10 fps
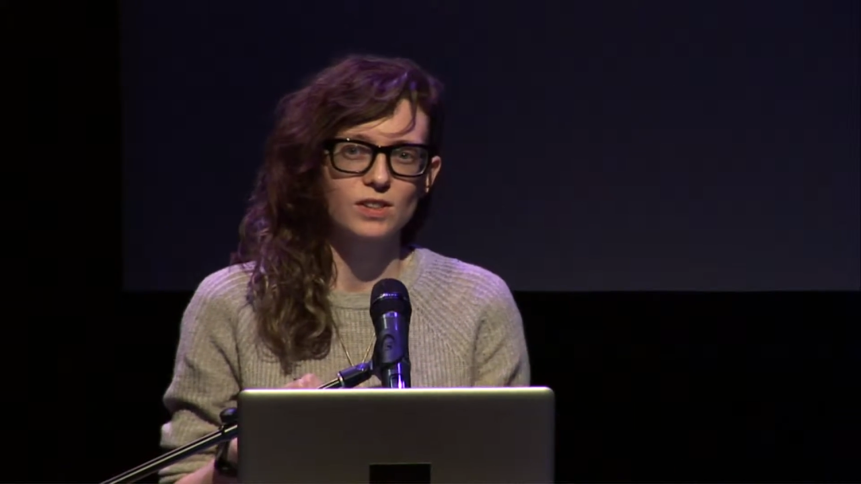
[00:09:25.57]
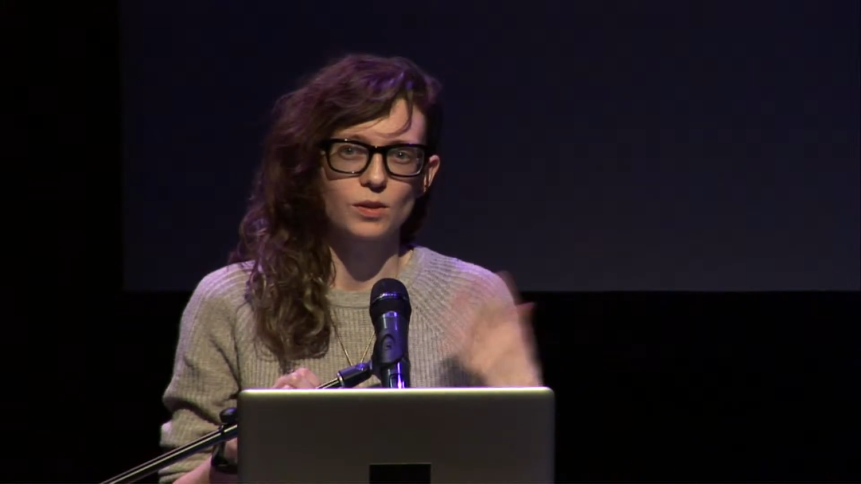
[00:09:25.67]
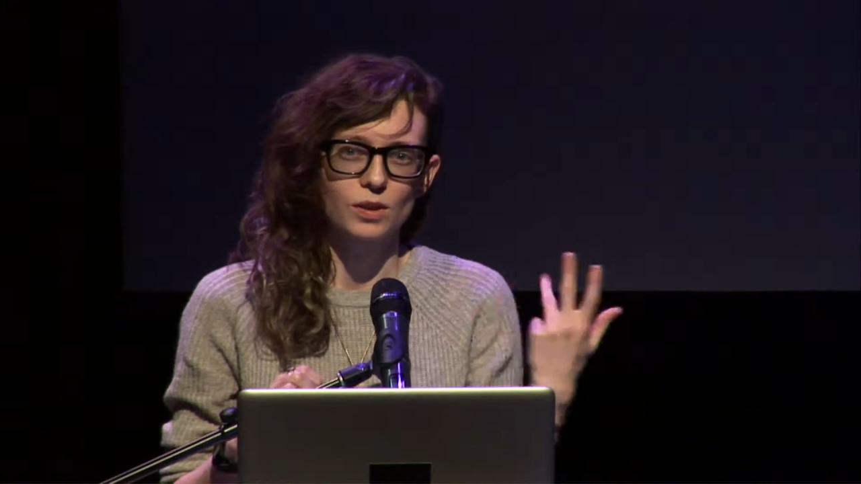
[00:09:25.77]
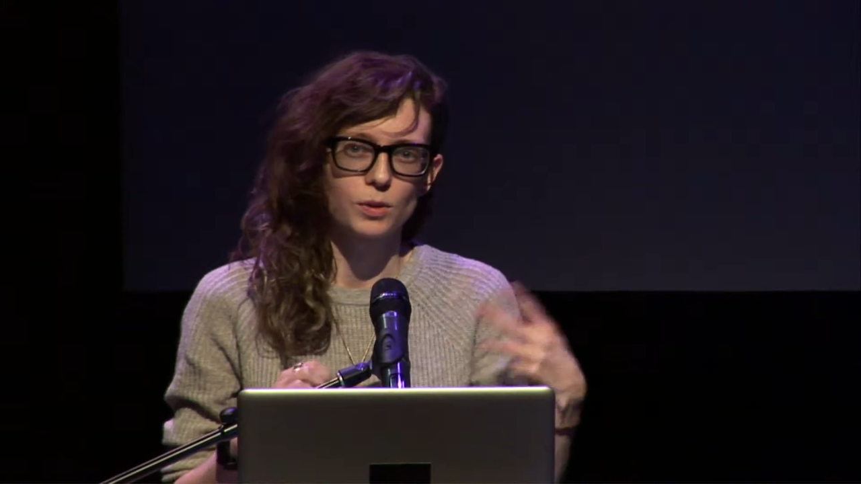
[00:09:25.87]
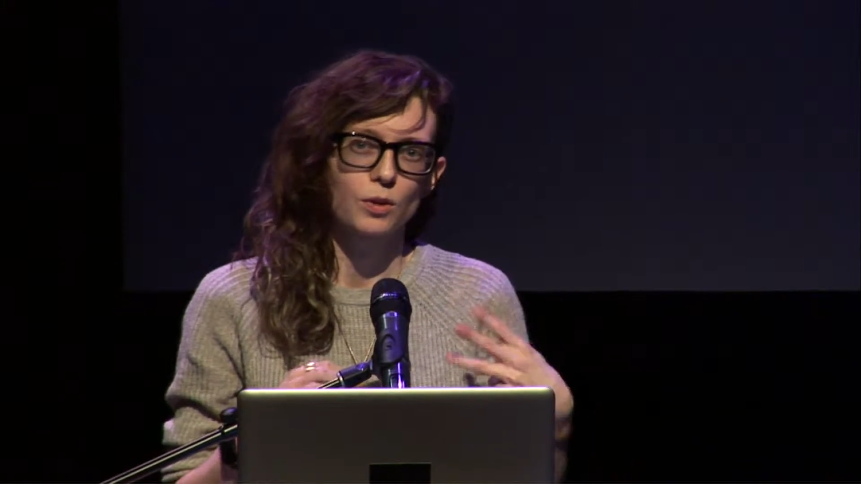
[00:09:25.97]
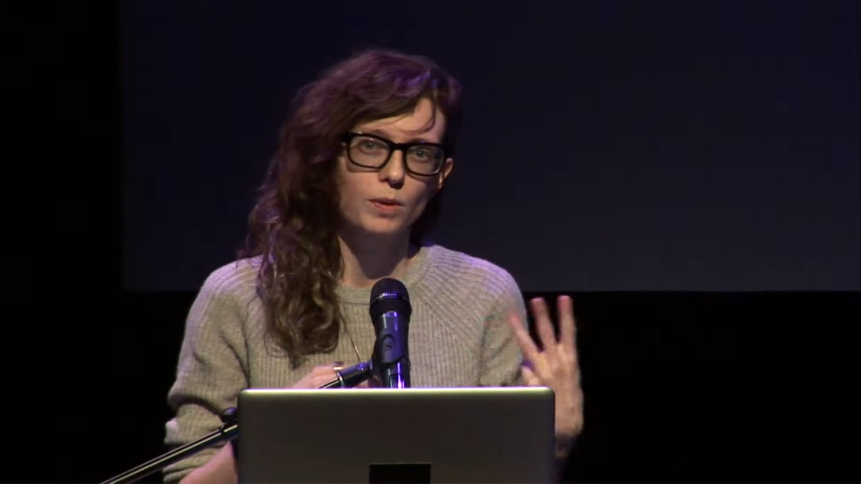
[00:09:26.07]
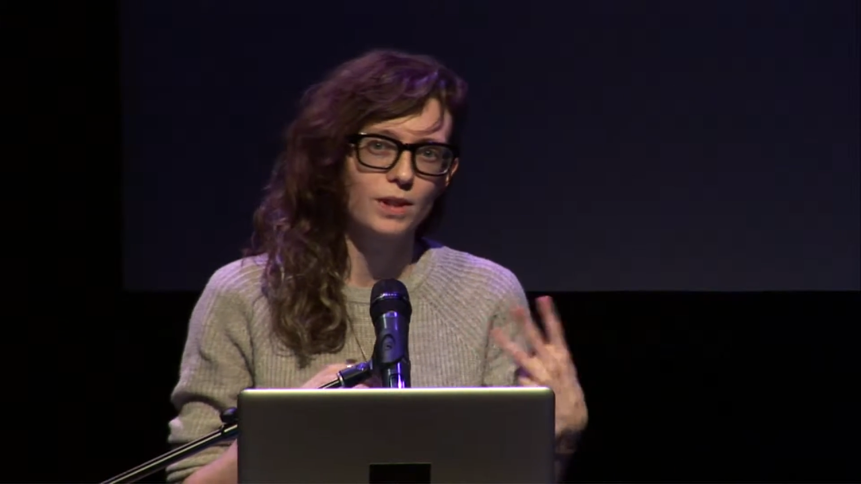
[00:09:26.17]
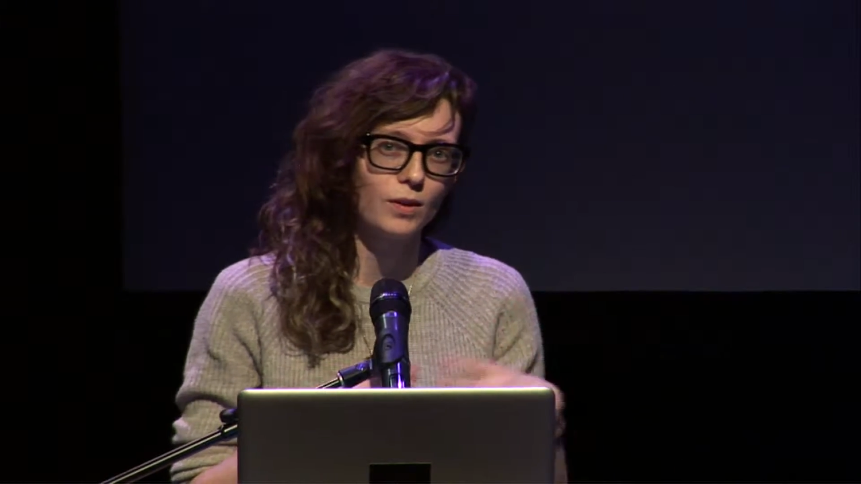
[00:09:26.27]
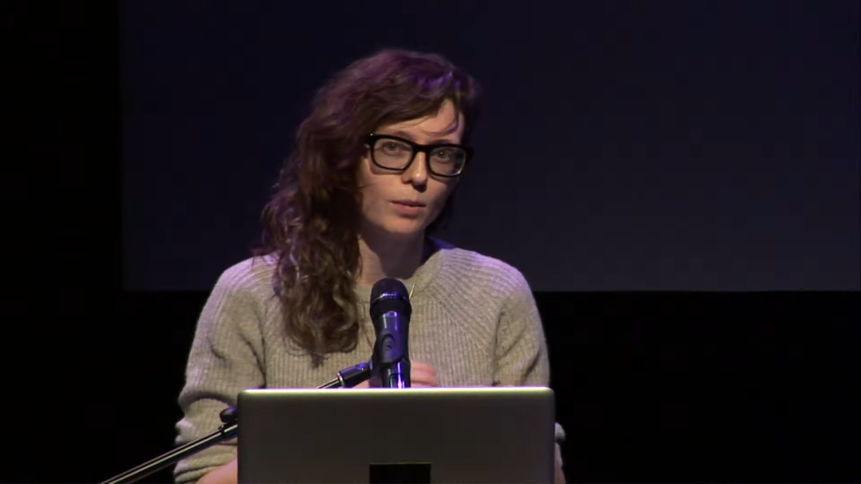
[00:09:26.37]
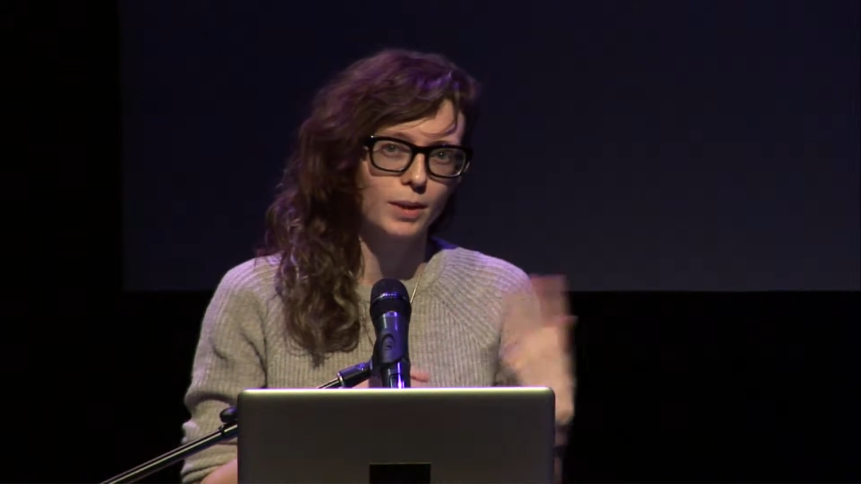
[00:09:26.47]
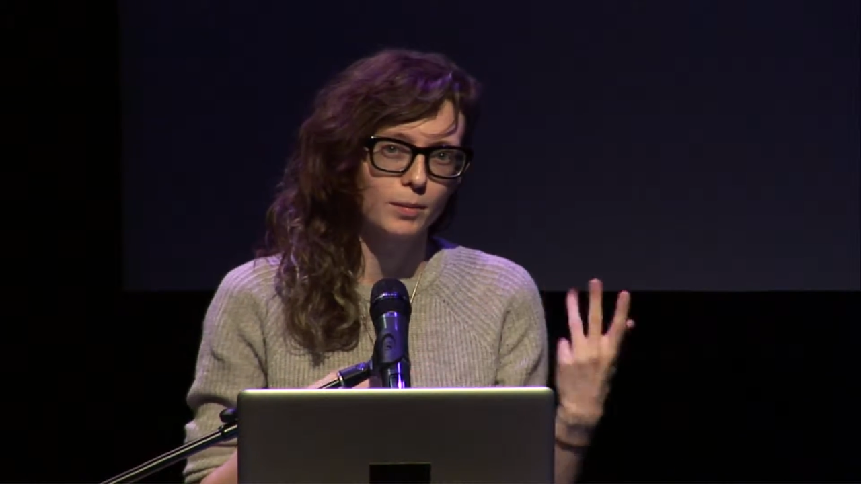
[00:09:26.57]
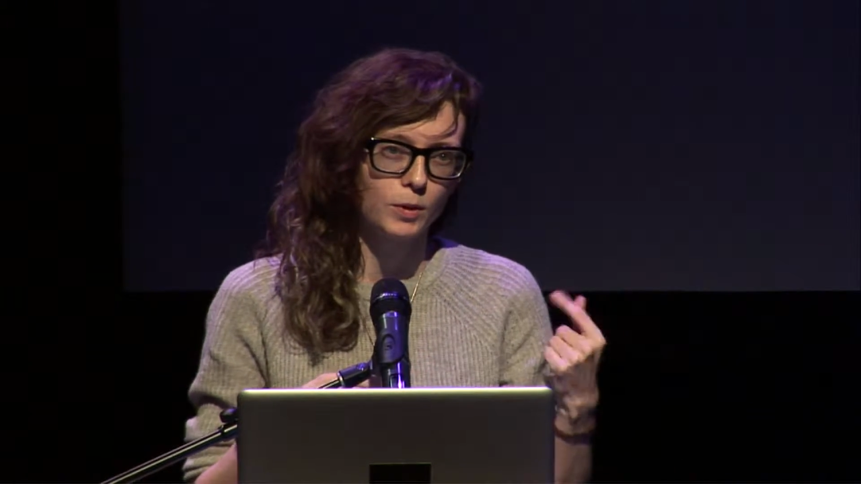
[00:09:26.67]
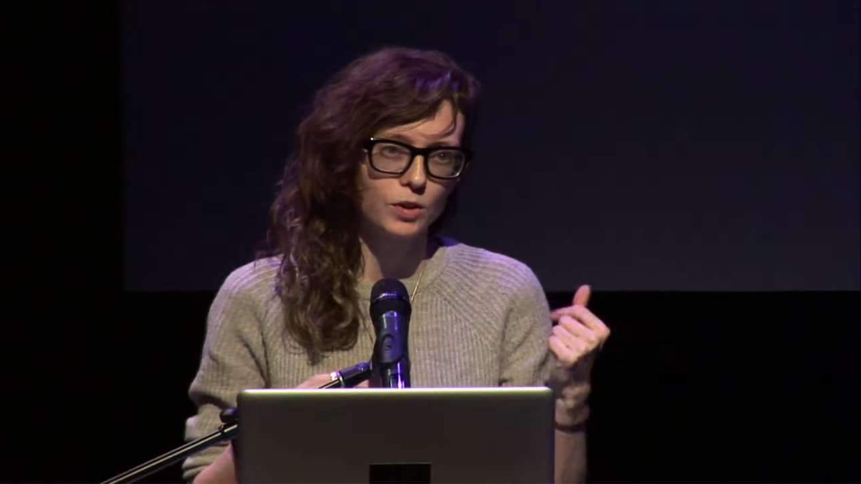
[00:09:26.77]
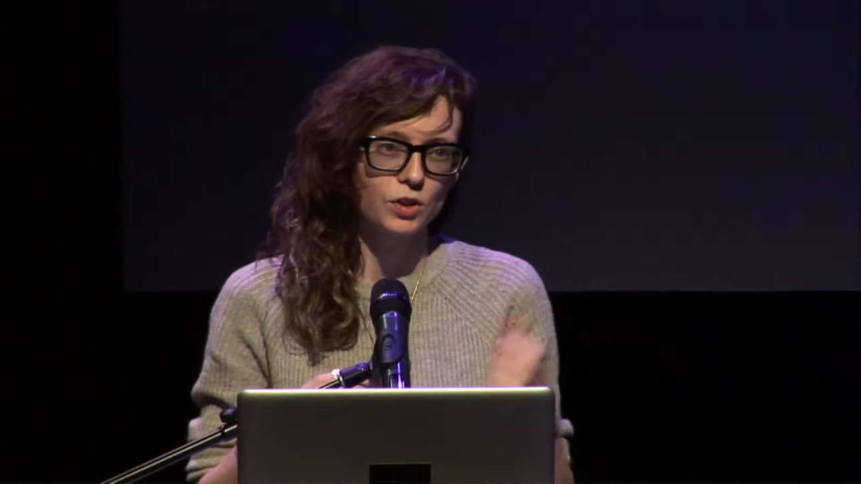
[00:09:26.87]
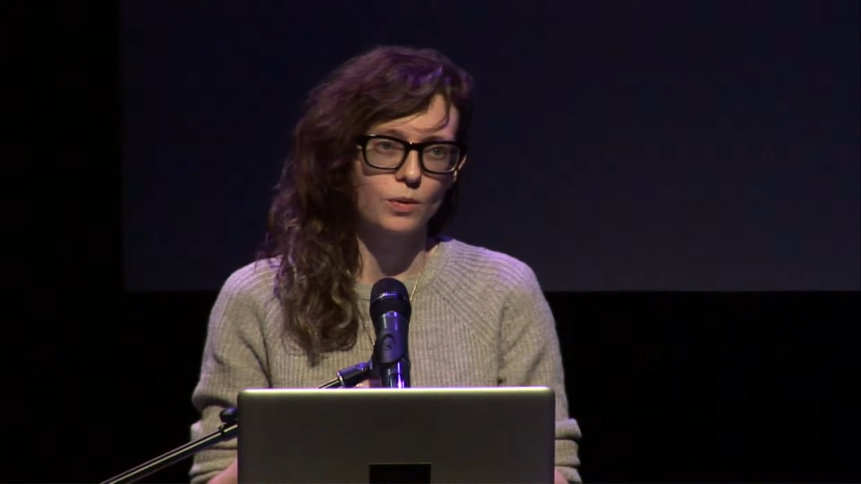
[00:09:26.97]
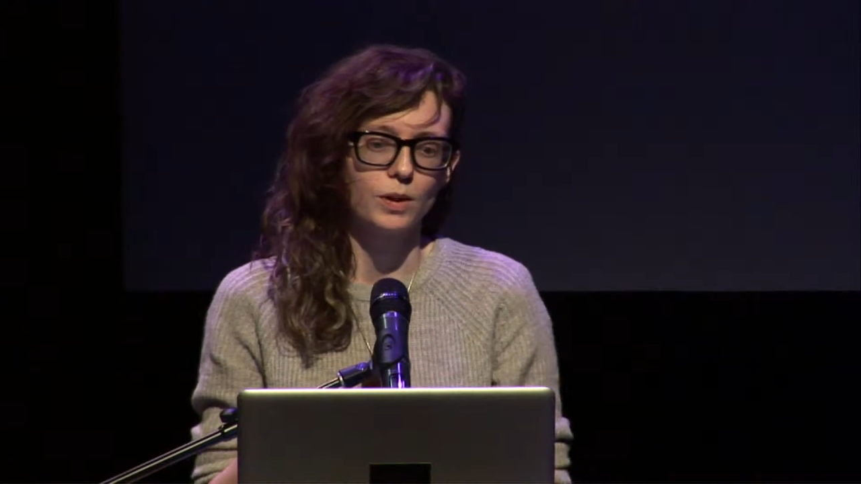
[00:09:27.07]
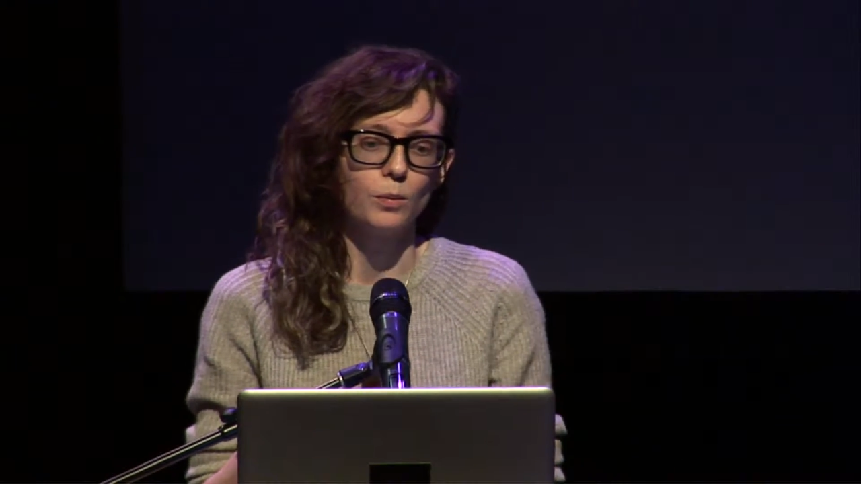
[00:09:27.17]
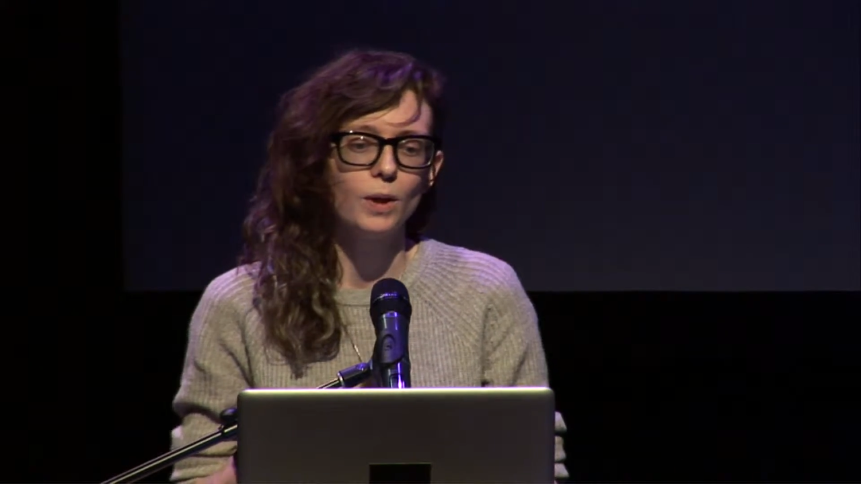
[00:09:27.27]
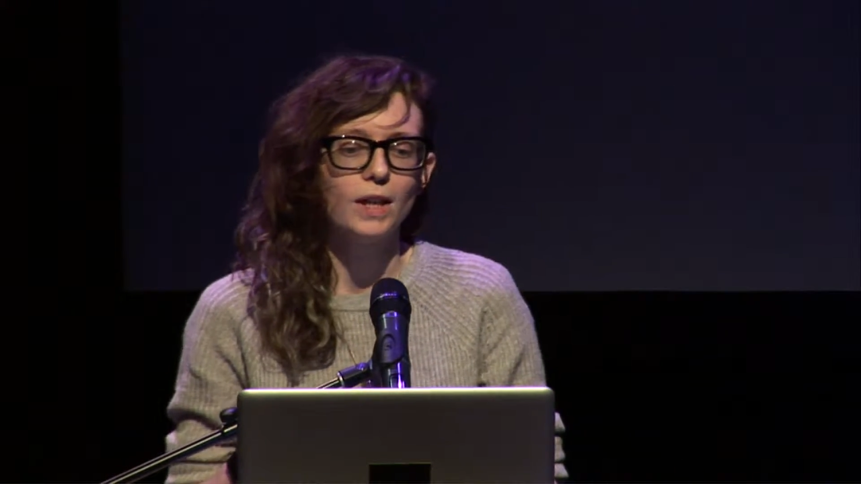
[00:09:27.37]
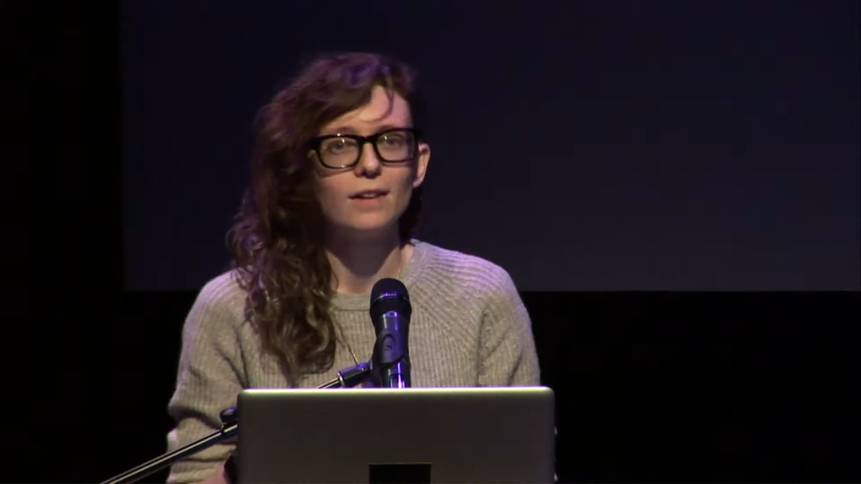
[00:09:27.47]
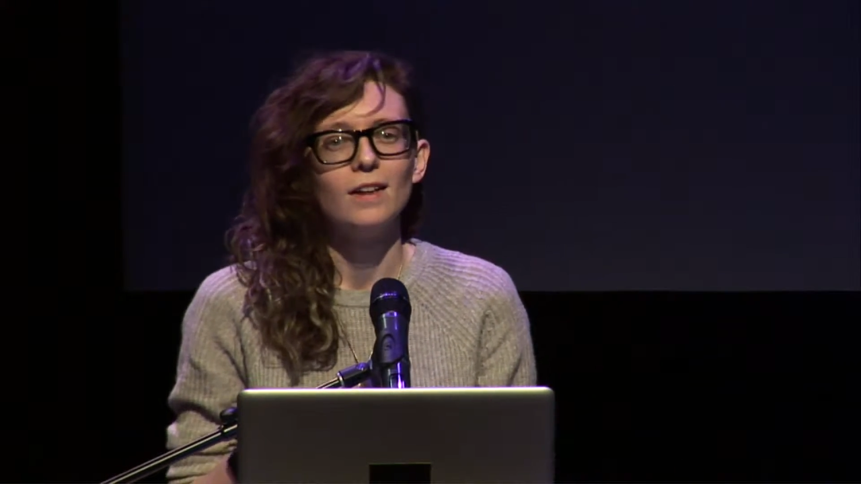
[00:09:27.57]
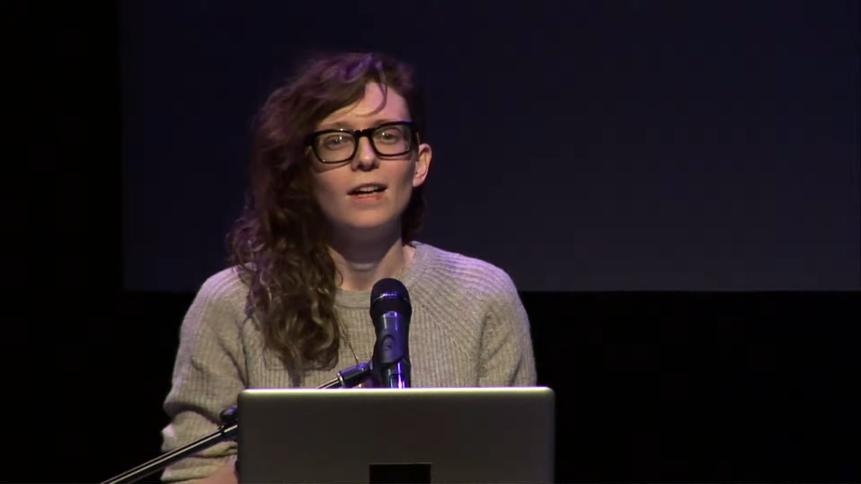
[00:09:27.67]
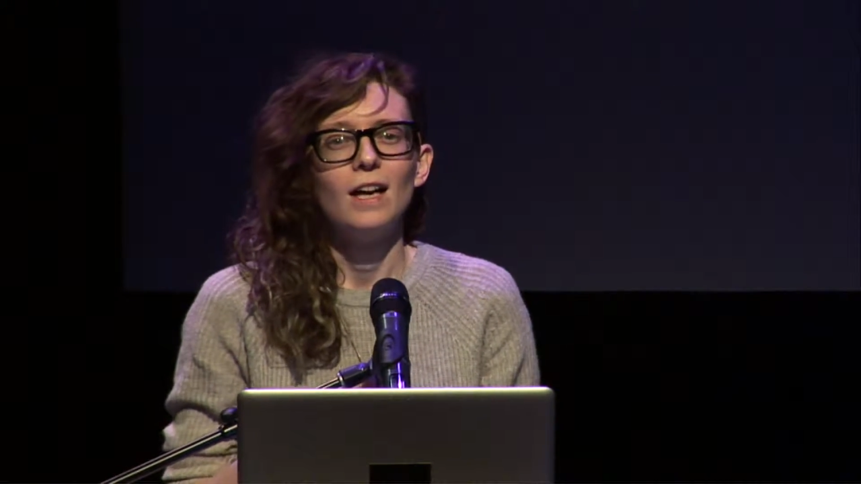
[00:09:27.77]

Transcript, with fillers: So there were three of them, but I'm only showing you one.